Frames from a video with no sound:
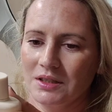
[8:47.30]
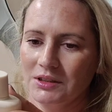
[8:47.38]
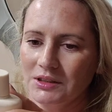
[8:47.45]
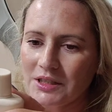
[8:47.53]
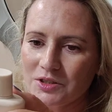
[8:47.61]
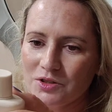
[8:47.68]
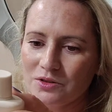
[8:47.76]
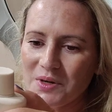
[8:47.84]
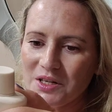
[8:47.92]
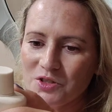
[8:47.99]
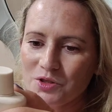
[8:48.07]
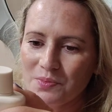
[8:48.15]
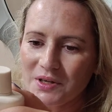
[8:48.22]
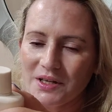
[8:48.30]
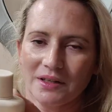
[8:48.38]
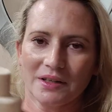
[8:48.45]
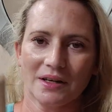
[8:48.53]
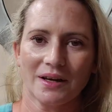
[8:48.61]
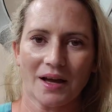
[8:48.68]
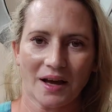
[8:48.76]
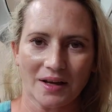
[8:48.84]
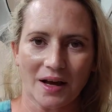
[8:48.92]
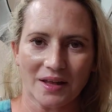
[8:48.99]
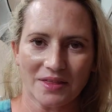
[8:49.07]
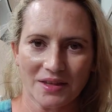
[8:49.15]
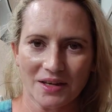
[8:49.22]
Elixir made in Japan.
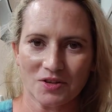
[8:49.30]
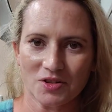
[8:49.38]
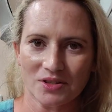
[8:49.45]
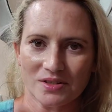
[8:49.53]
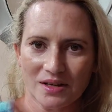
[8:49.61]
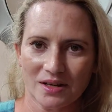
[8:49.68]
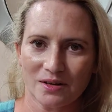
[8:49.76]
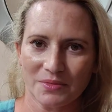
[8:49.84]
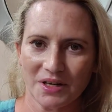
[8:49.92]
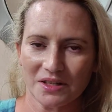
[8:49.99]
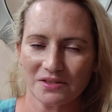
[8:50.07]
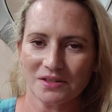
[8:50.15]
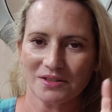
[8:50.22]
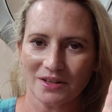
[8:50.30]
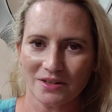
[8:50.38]
I think Shiseido makes this.